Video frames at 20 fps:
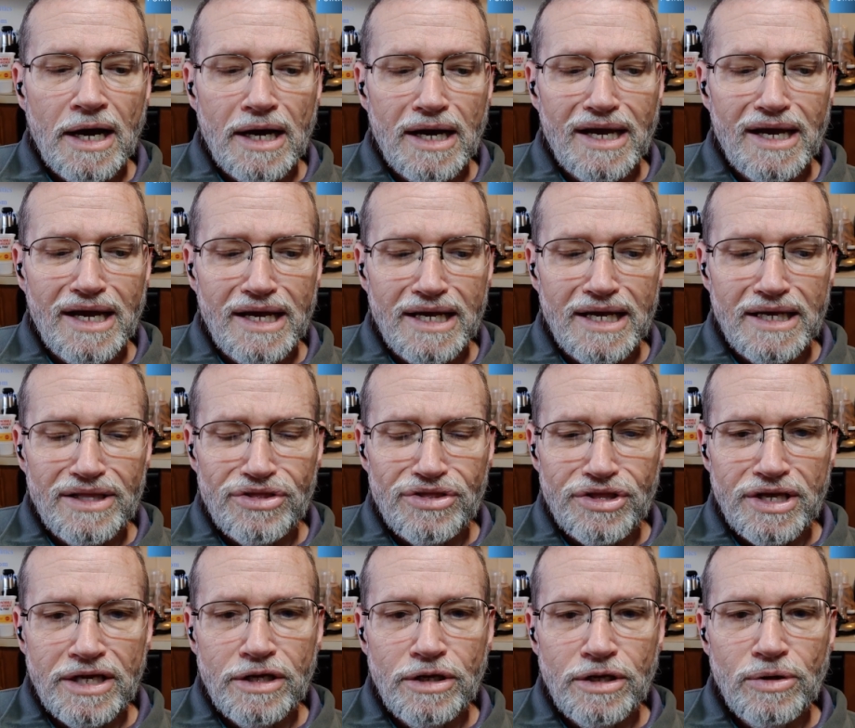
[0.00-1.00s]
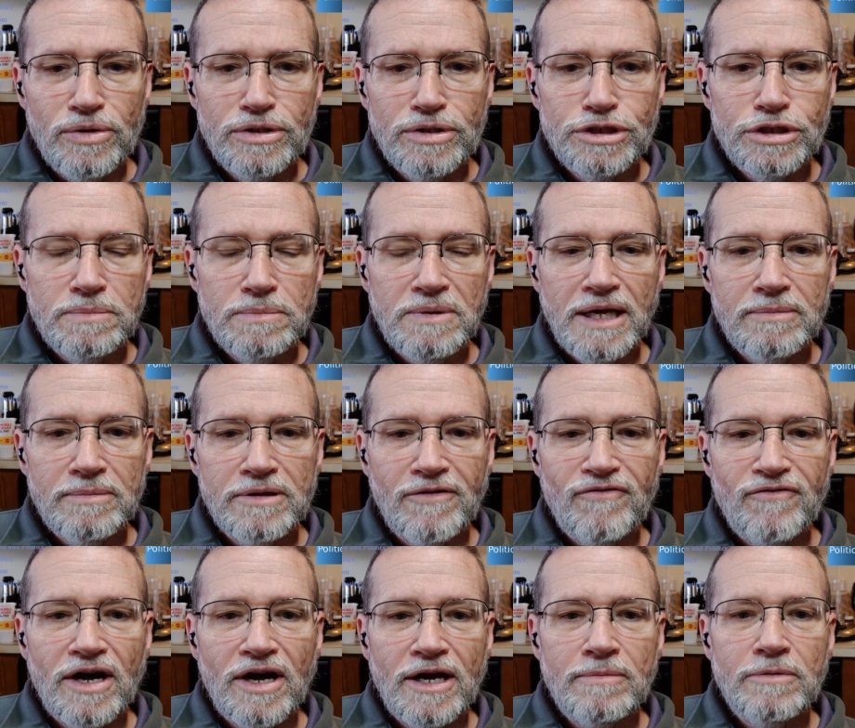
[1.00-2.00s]
I think you should be
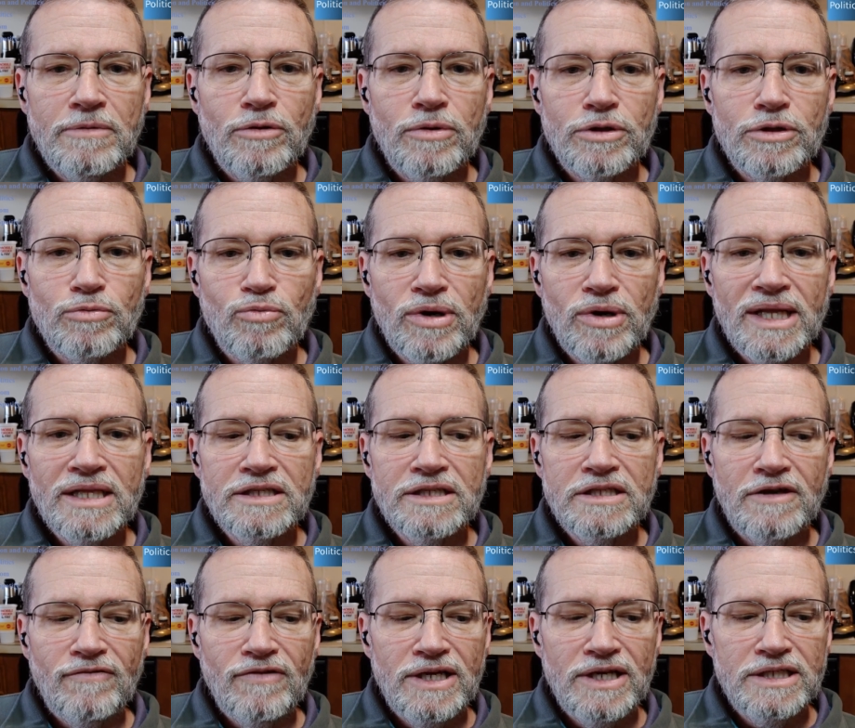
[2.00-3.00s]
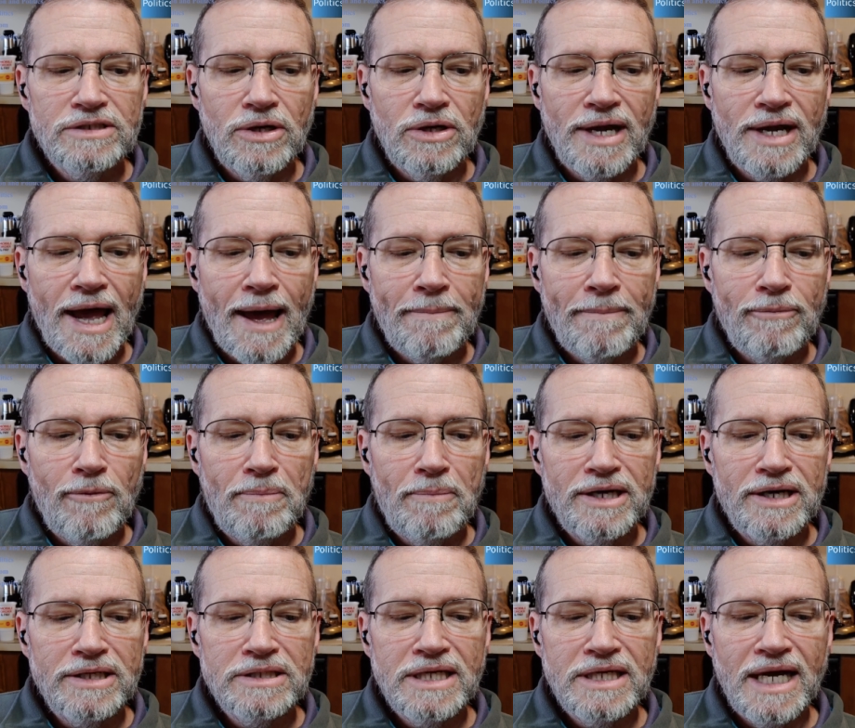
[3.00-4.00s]
able to find me with relative ease on
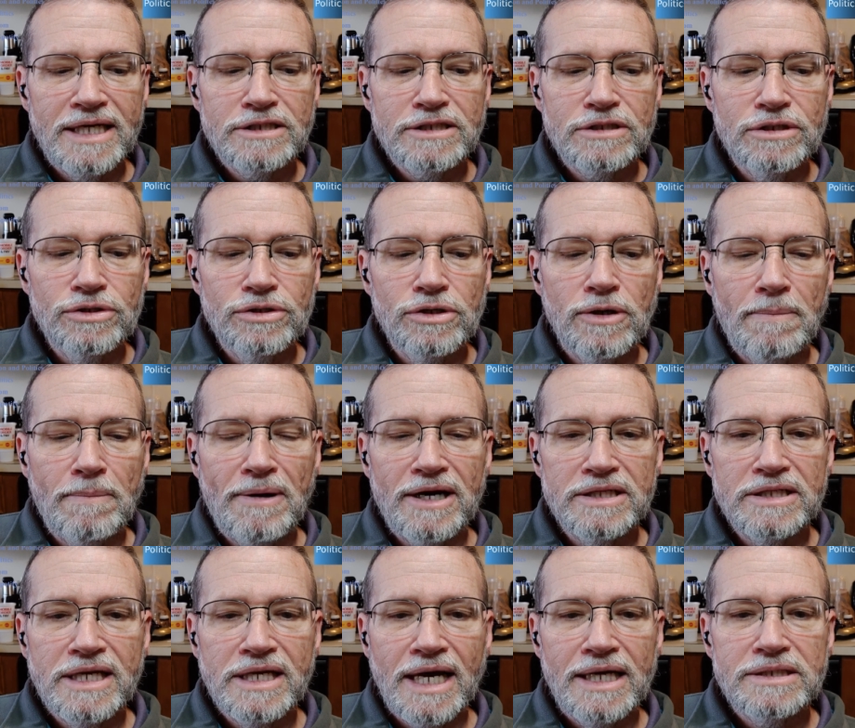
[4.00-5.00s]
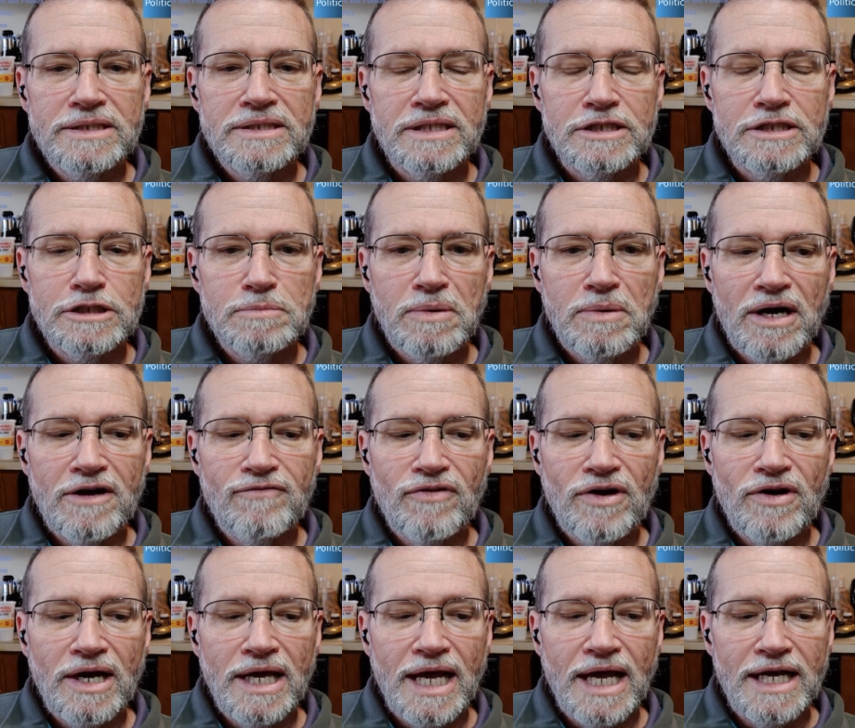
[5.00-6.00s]
Apple Podcasts, Google Podcasts, and
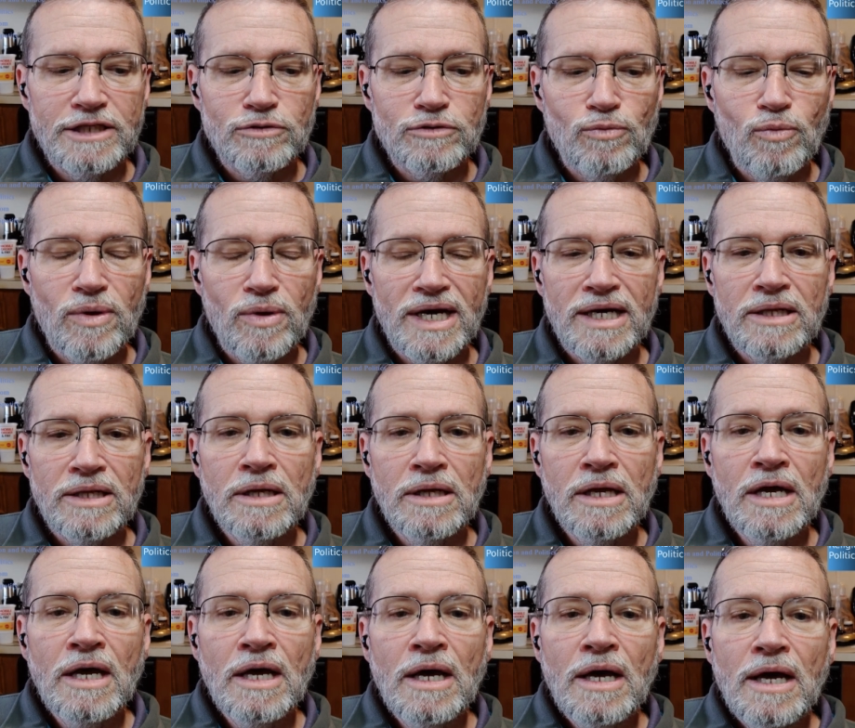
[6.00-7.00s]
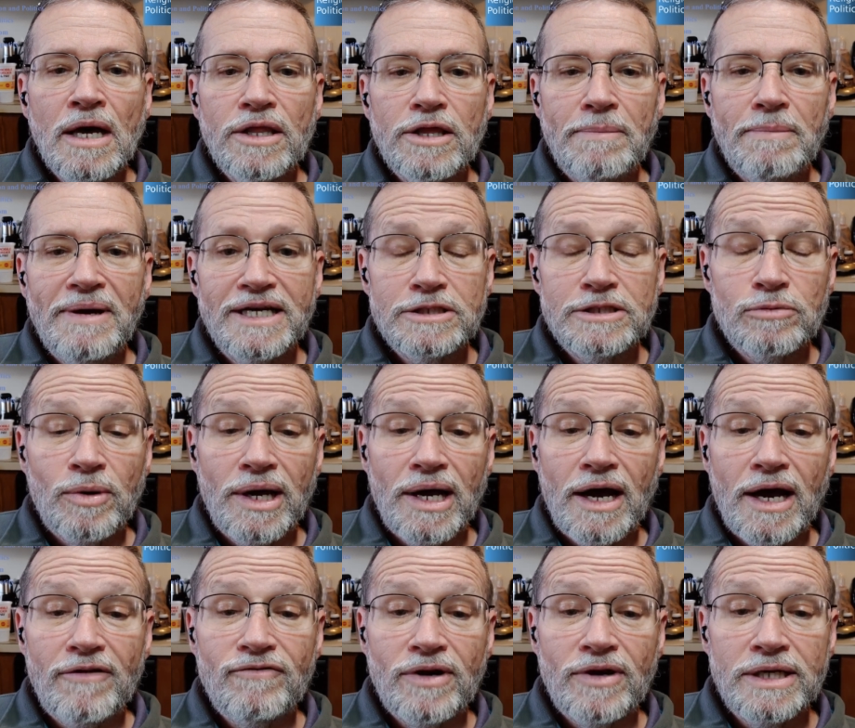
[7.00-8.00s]
Spotify as well. The
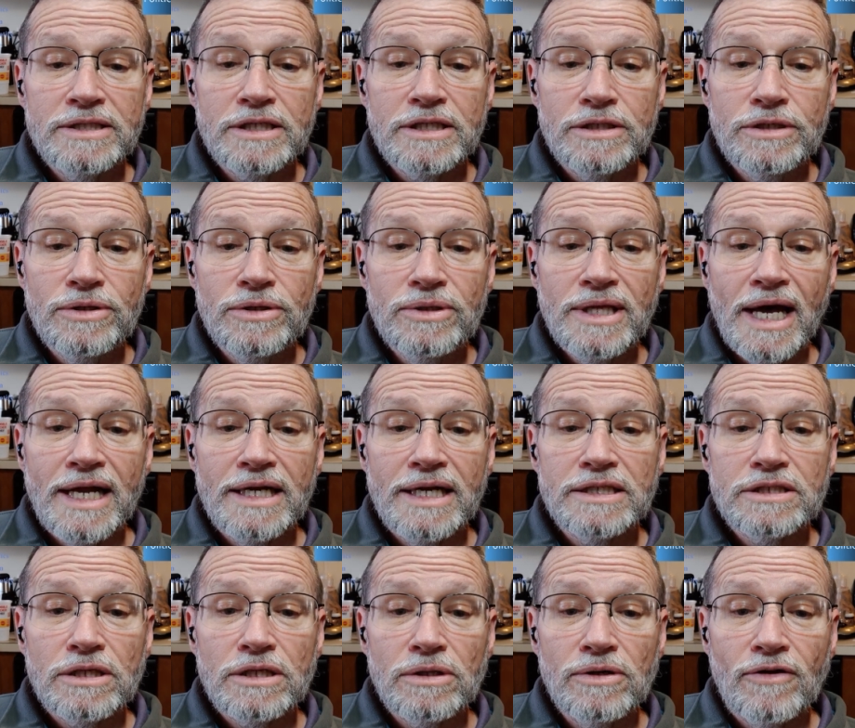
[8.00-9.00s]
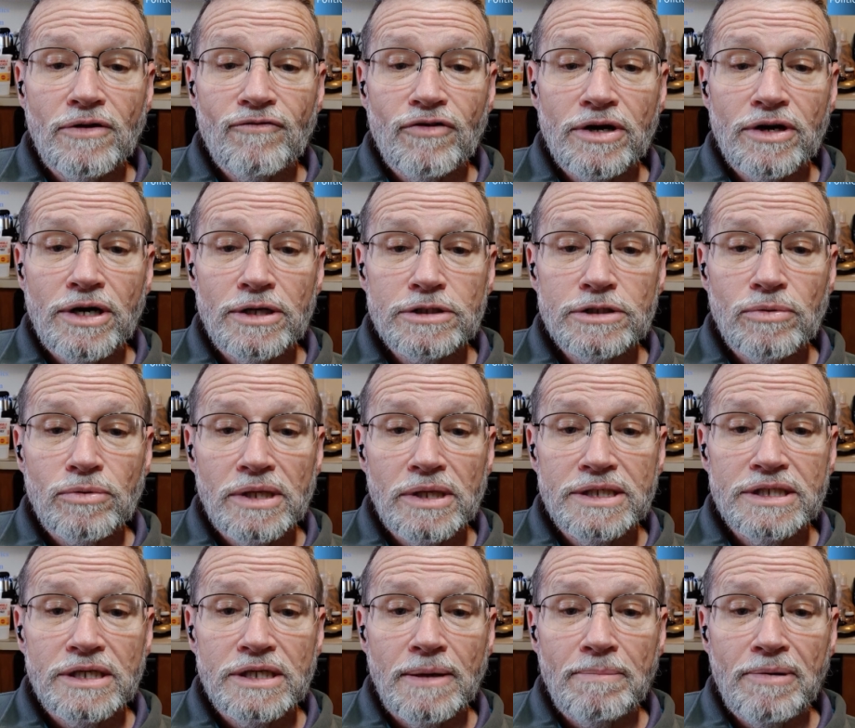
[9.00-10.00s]
best way I find to do that is to look for
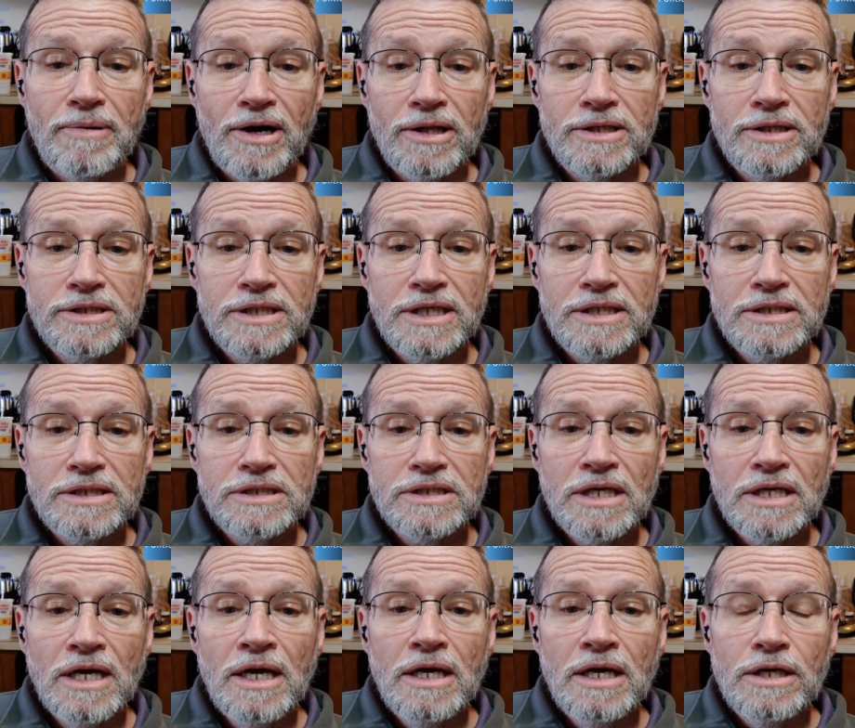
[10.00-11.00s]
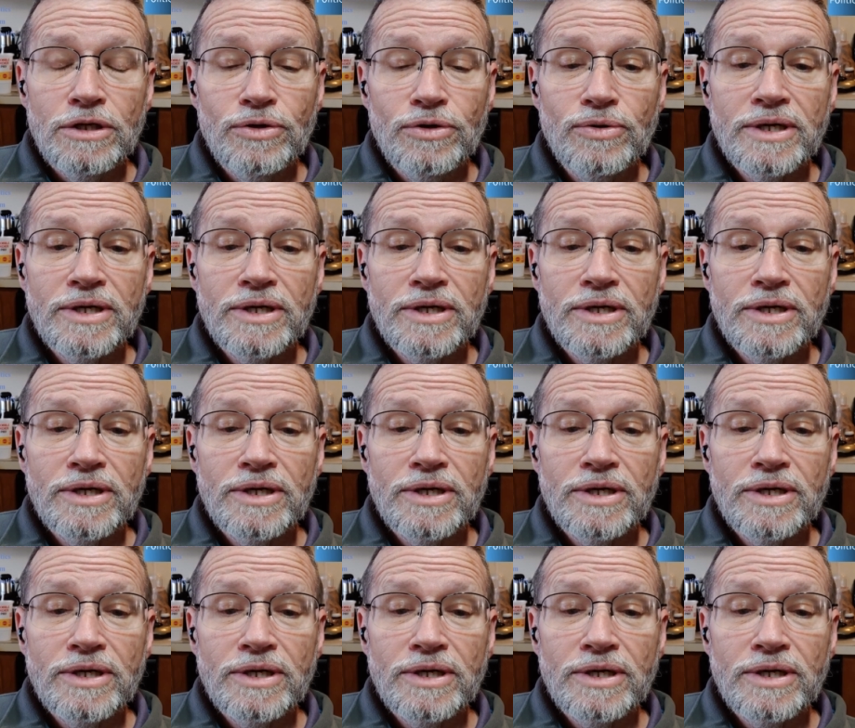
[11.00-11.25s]
Kurt's Religion and Politics.